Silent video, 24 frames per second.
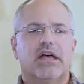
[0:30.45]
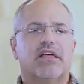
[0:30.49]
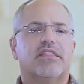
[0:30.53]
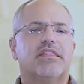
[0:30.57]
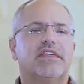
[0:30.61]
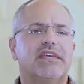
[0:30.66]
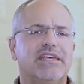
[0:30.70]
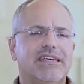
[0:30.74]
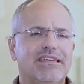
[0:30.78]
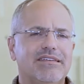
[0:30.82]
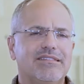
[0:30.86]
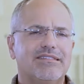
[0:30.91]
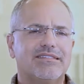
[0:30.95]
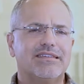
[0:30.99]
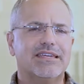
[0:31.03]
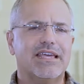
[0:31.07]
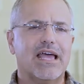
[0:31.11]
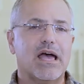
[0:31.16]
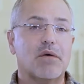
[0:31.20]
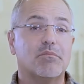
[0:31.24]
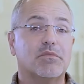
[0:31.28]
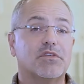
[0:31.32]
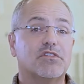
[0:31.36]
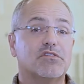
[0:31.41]
The
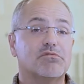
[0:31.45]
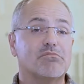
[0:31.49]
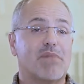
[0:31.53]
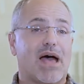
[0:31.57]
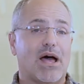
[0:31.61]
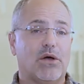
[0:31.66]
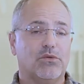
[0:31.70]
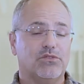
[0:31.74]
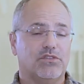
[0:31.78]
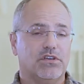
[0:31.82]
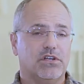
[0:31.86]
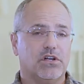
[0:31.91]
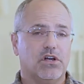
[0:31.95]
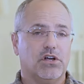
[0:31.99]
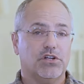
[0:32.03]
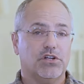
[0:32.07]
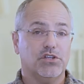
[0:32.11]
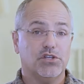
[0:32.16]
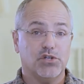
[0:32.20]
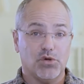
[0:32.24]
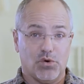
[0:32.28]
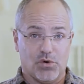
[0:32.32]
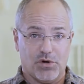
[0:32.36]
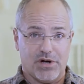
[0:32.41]
ECM is mounted on
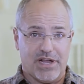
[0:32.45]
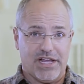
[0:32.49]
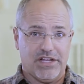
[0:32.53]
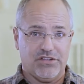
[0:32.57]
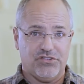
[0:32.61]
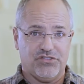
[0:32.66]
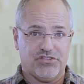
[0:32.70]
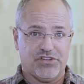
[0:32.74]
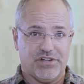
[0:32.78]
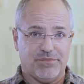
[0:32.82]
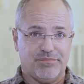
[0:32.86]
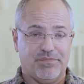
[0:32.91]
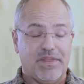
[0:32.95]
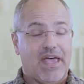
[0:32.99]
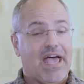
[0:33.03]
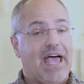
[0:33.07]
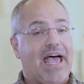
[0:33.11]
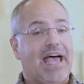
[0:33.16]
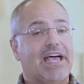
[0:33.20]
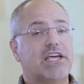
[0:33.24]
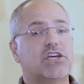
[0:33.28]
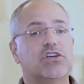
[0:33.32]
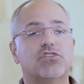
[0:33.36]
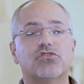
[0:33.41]
your engine
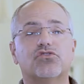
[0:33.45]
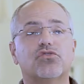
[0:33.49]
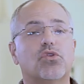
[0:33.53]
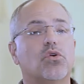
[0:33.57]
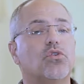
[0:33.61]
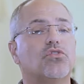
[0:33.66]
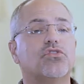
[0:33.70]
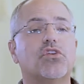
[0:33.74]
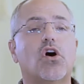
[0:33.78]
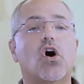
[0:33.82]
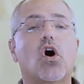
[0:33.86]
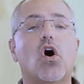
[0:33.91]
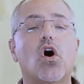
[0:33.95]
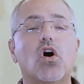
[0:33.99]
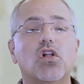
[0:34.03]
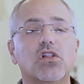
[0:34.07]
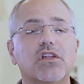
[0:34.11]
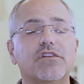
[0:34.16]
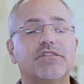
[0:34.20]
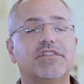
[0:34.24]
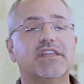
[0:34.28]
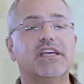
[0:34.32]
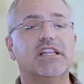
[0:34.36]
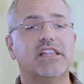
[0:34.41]
and controls all
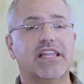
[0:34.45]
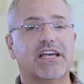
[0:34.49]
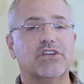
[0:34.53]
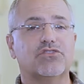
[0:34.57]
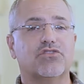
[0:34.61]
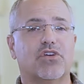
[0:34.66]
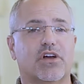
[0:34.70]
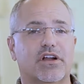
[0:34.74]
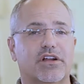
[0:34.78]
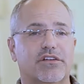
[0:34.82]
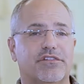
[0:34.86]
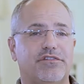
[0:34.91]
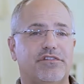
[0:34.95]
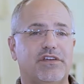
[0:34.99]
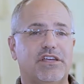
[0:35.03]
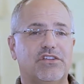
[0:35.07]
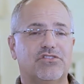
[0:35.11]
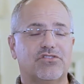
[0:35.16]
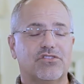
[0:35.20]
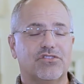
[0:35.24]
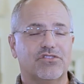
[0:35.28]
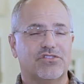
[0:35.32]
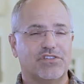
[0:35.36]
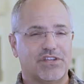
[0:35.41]
of the electronic
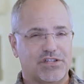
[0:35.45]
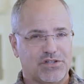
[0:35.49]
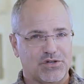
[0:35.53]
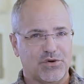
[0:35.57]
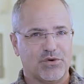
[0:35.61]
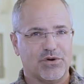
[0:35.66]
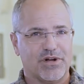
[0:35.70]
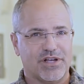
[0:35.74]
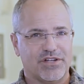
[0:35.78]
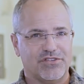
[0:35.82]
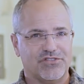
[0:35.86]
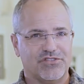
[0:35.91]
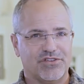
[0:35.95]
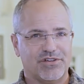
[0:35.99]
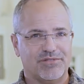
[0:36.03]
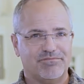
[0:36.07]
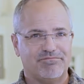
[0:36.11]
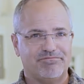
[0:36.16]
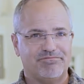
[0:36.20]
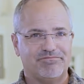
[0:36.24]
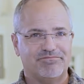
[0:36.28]
features in your engine.